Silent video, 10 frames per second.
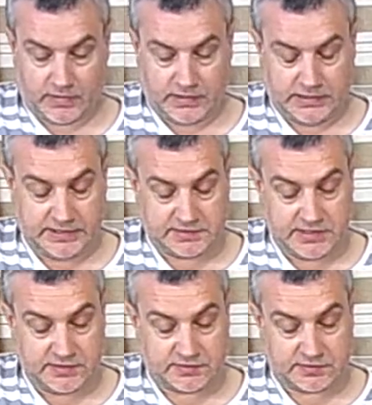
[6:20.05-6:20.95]

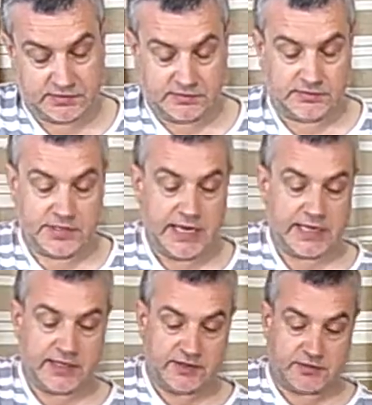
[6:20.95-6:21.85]
The neck
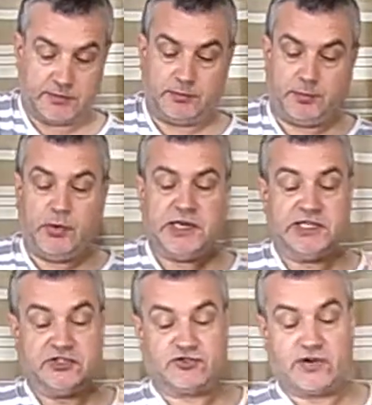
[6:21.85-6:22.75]
is pretty
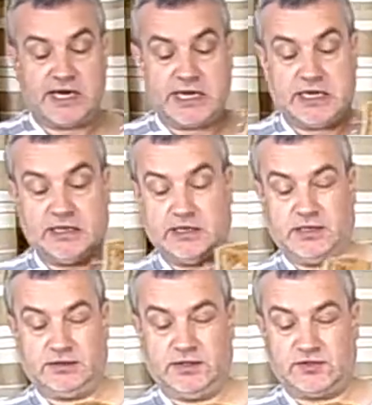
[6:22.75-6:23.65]
straight.
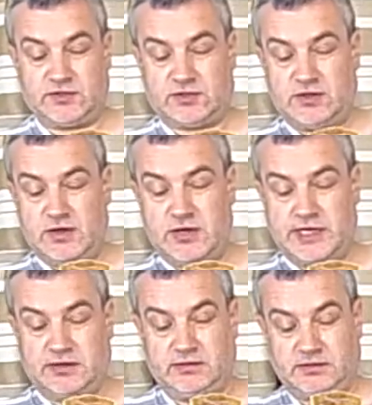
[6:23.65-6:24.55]
There's a
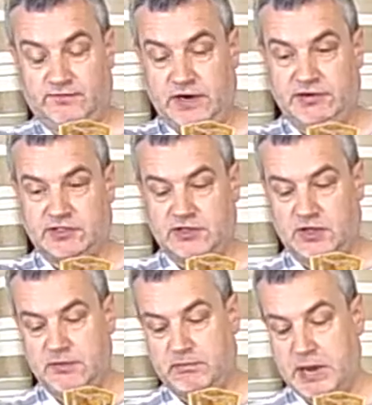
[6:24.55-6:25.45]
very
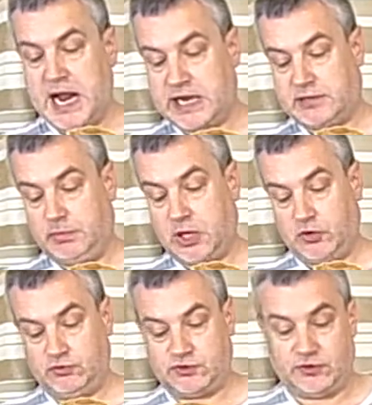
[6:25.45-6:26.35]
slight back
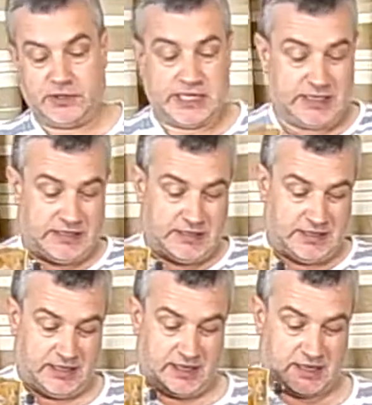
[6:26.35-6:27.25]
bow to it,
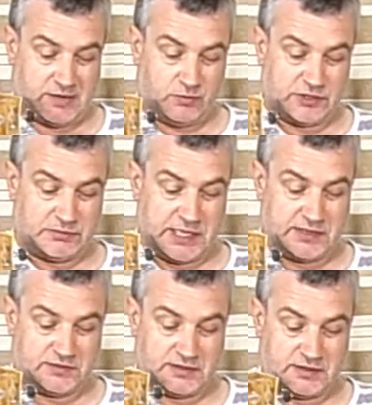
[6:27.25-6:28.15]
which
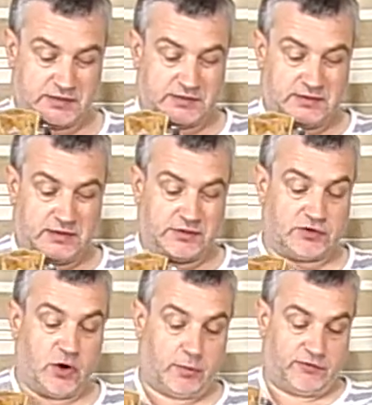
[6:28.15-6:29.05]
means that at the
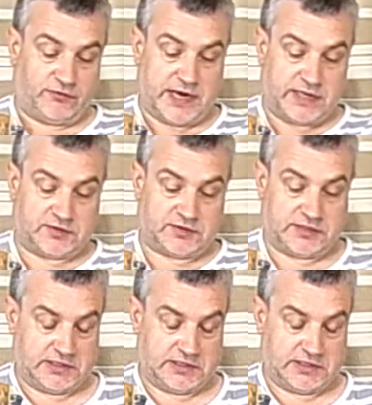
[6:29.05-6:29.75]
top frets,